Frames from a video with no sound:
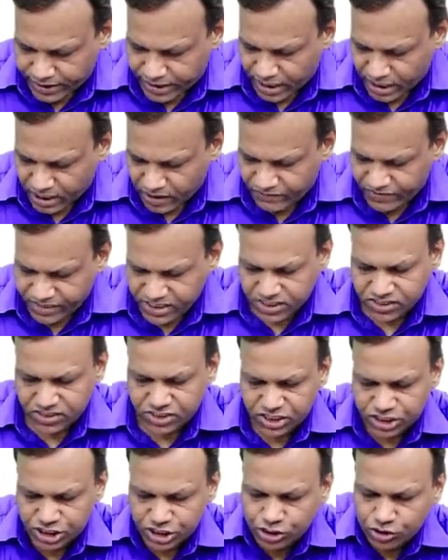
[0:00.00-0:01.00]
drug with
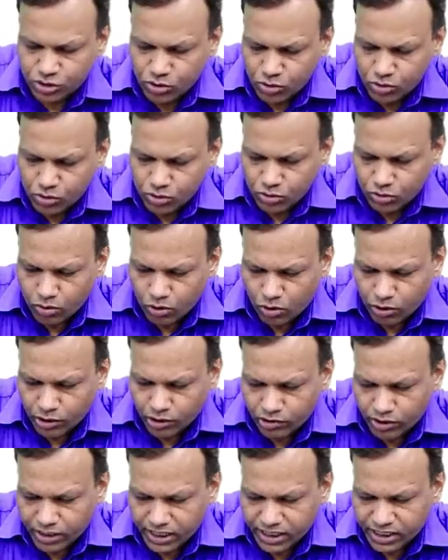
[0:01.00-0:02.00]
zero
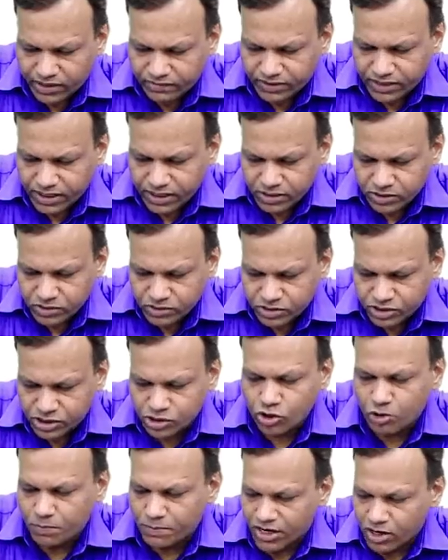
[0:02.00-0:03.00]
glucocorticoid activity,
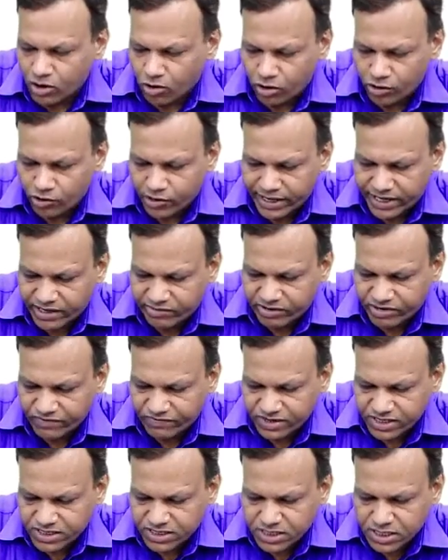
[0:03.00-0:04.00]
zero mineralocorticoid activity
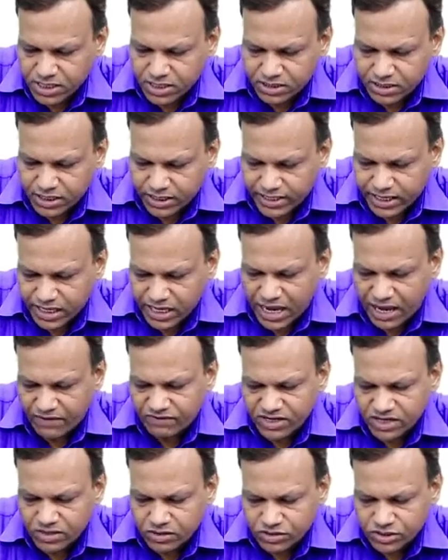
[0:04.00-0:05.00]
first. The drug
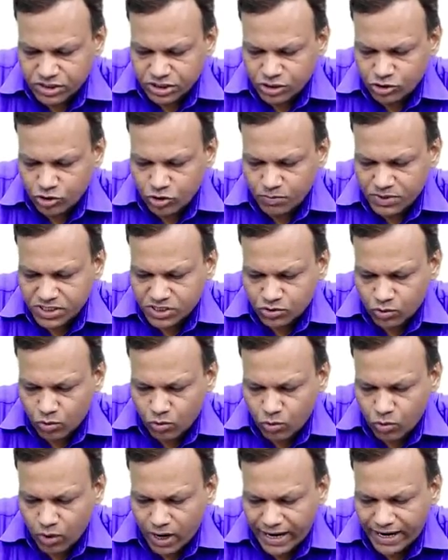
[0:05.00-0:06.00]
having zero means
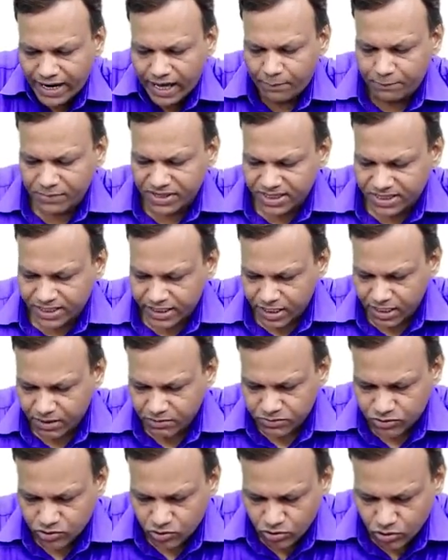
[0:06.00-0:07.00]
O and M in the
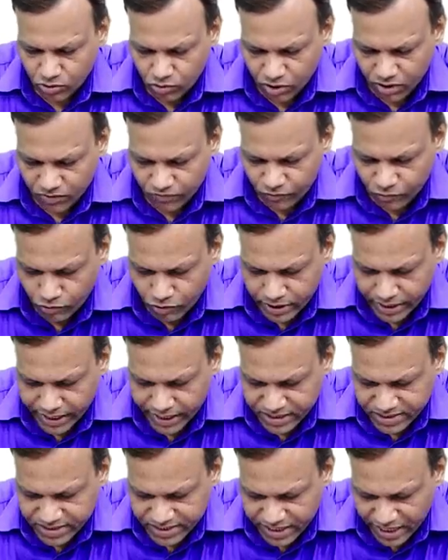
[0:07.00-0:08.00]
name. So lower four
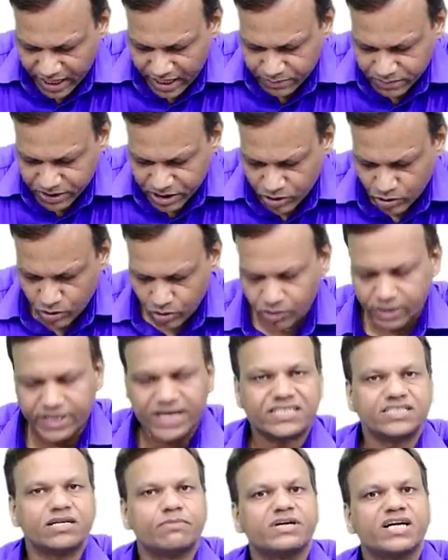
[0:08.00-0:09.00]
drugs, triamcinolone,
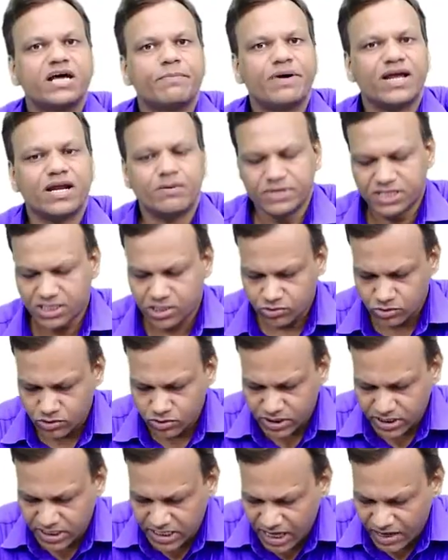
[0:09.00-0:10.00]

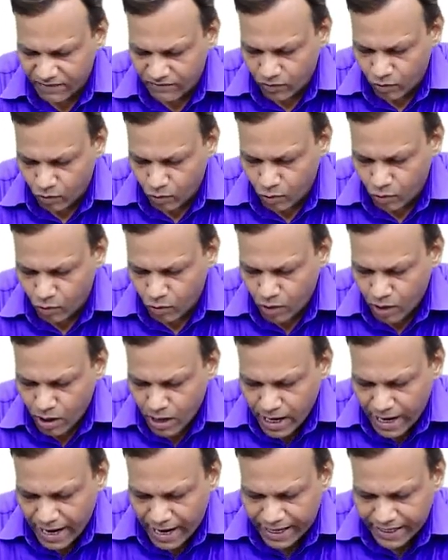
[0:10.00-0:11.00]
dexabetaparamethasone, they have O
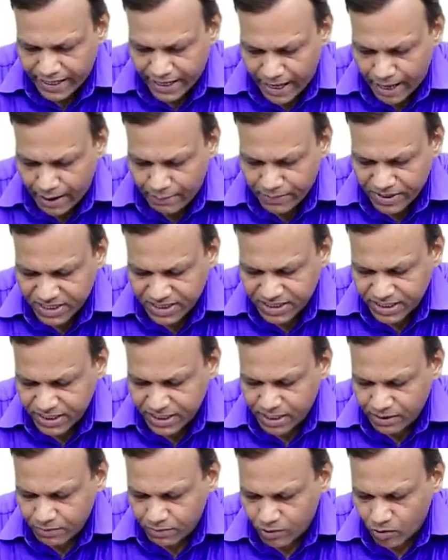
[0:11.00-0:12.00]
and M in the
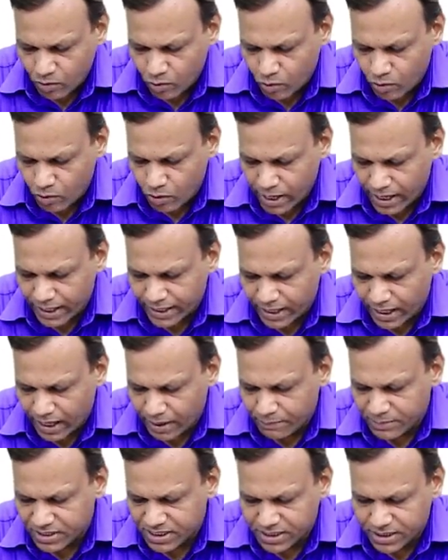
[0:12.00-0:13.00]
name. O and
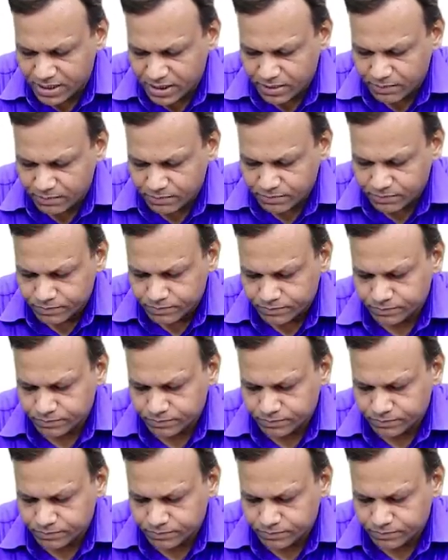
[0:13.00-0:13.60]
M in the name.